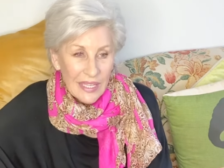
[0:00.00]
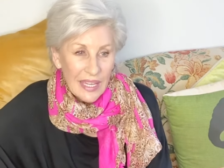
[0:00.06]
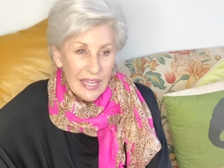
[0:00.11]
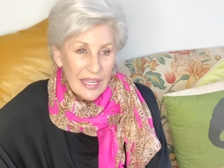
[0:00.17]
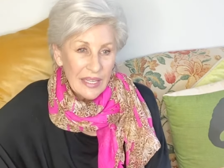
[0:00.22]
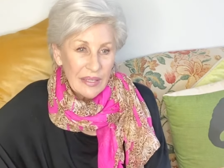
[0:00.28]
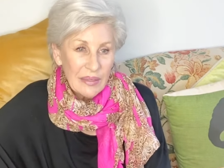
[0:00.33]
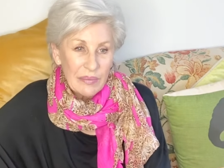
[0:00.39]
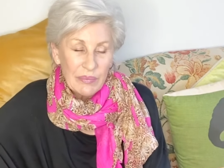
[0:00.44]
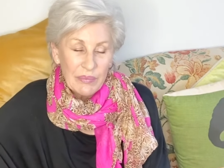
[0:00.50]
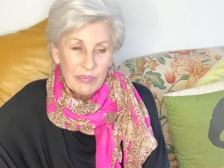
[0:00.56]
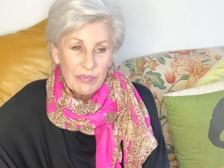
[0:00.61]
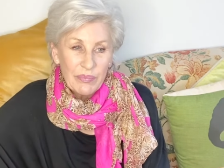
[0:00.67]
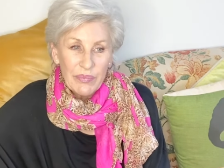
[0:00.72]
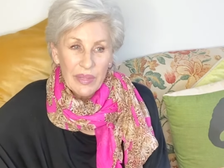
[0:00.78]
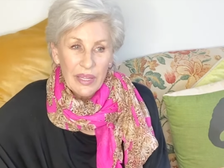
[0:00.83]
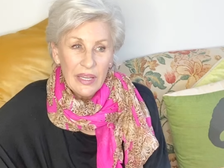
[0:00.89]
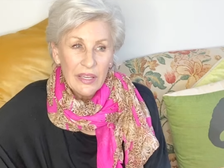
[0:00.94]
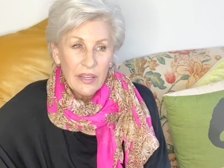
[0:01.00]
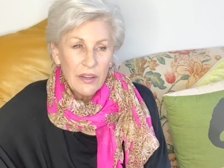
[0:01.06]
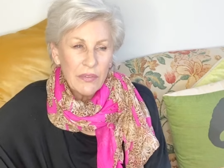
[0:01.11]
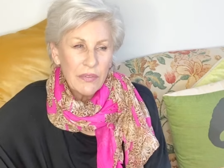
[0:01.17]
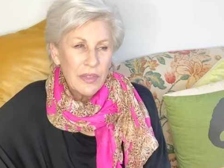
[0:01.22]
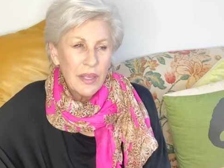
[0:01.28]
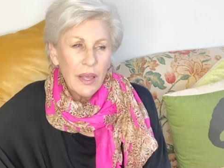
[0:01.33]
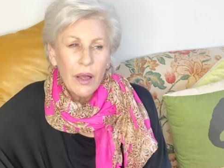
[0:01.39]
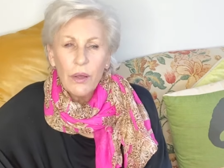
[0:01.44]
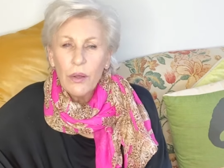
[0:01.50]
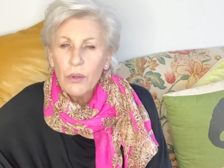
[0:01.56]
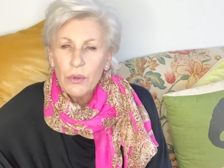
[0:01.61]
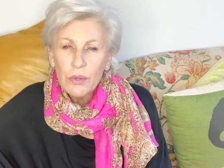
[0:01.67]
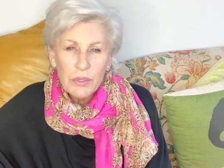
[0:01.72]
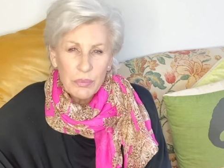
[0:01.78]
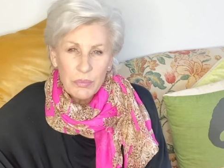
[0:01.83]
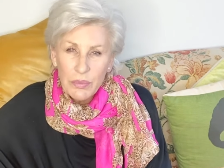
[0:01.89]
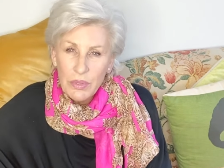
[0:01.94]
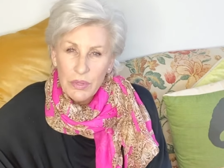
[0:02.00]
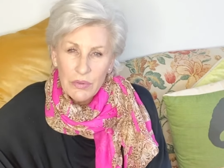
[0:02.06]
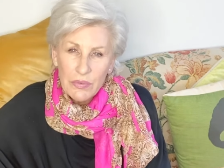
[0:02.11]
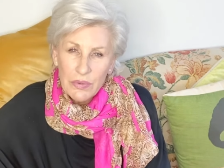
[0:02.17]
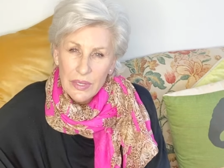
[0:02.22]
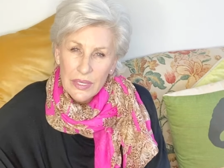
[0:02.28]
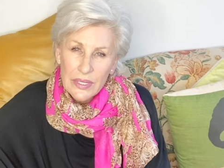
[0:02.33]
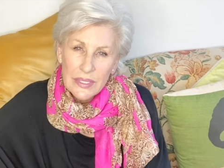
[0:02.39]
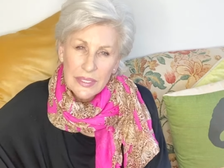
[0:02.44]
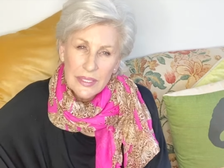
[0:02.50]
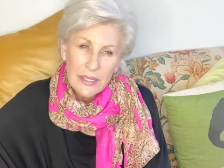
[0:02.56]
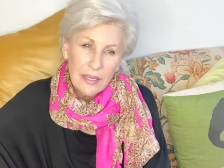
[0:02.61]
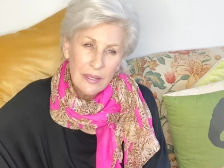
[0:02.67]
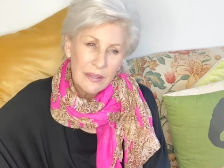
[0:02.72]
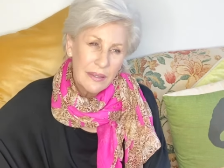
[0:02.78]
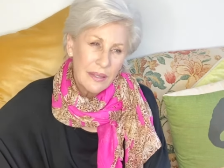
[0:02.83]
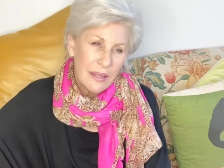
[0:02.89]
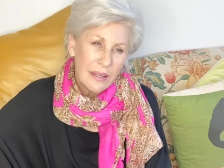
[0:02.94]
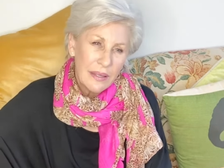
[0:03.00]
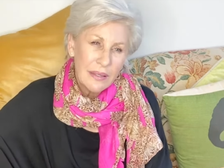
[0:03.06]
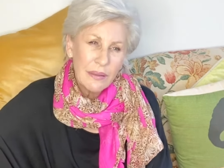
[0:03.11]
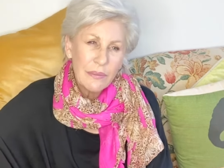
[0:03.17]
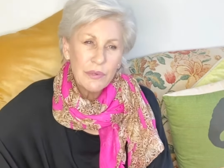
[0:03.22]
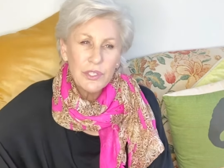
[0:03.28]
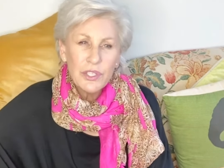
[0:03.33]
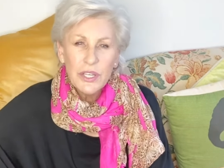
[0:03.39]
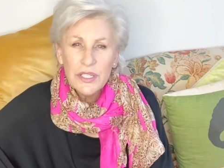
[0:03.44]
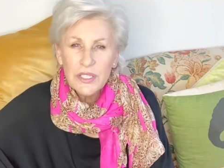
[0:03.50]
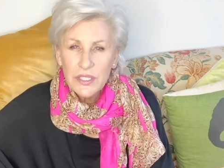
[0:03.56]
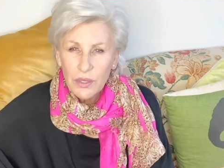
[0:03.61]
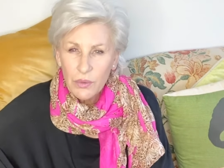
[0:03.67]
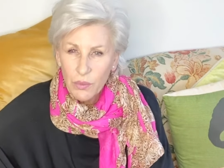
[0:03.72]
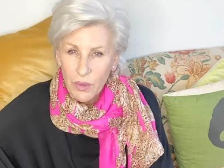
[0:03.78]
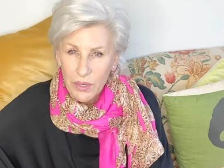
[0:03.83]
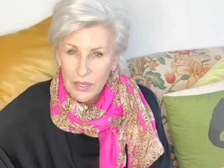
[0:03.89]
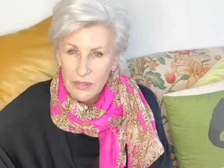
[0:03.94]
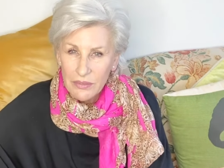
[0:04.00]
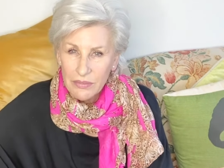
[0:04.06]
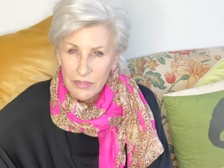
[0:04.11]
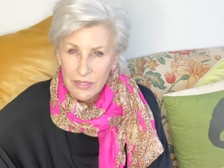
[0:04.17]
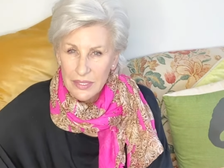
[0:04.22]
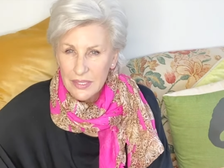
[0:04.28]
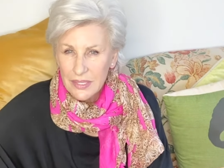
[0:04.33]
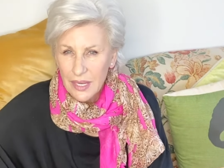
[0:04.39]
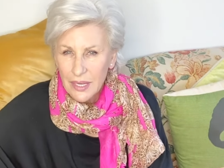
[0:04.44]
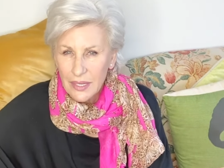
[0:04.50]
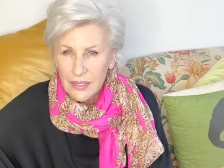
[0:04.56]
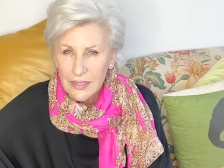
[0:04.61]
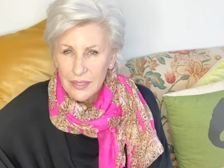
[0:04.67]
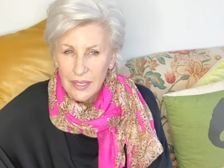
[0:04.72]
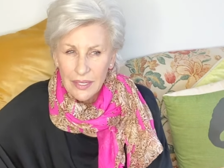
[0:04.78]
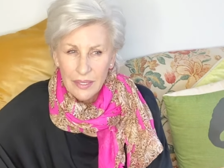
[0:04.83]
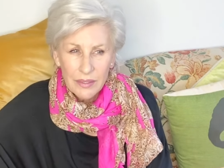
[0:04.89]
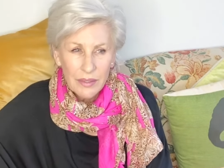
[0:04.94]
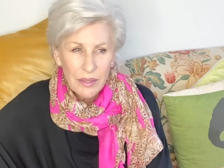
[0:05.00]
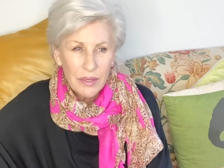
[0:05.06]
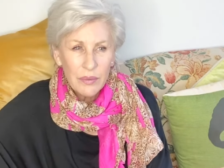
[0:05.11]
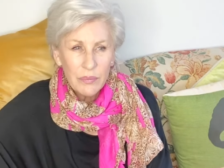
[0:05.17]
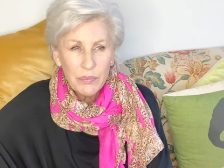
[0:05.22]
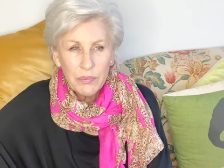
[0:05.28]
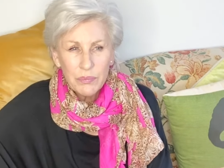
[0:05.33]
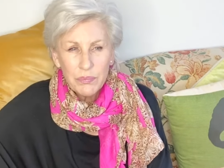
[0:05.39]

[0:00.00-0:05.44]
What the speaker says: A lot of the old movies, they were just so wonderfully done, and